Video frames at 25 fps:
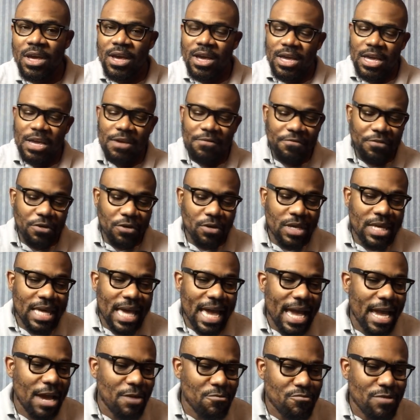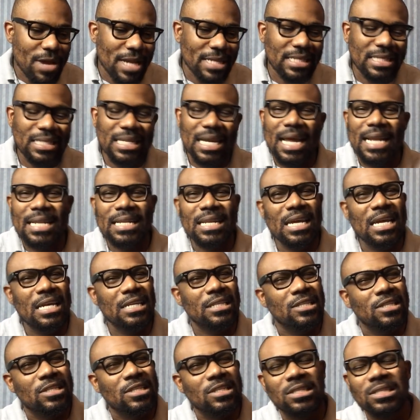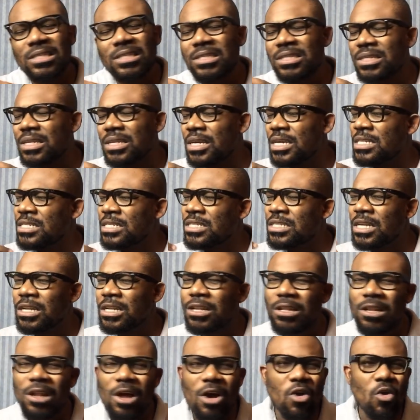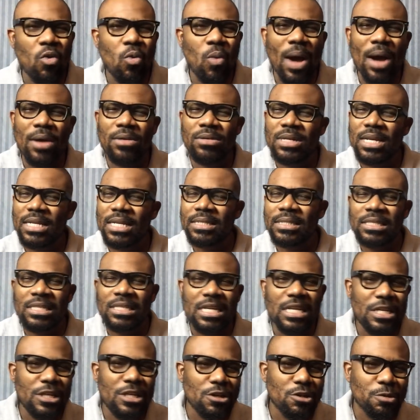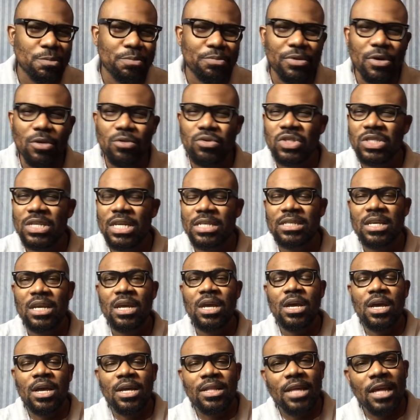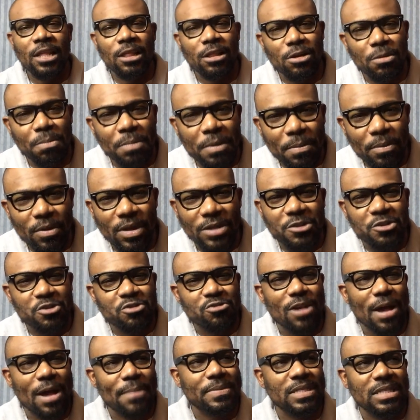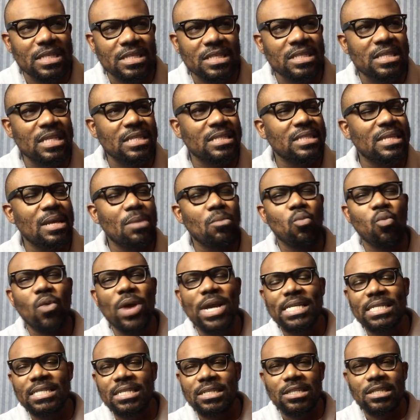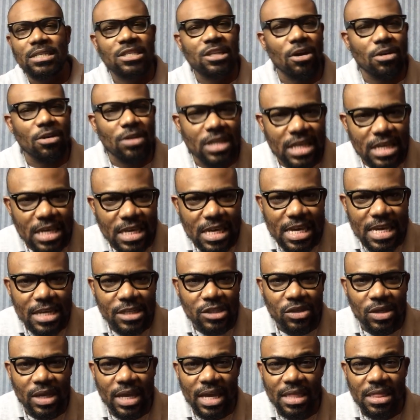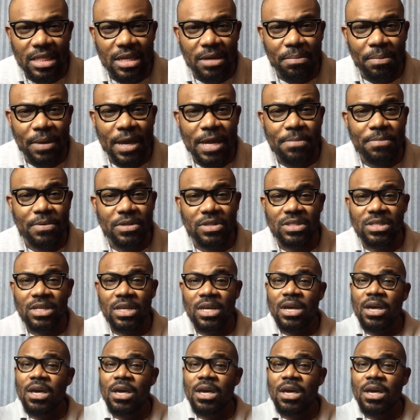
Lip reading: If you get arrested, it's a long-wounded, tedious process. A lot of people are trapped in the system waiting donkey years to get their papers.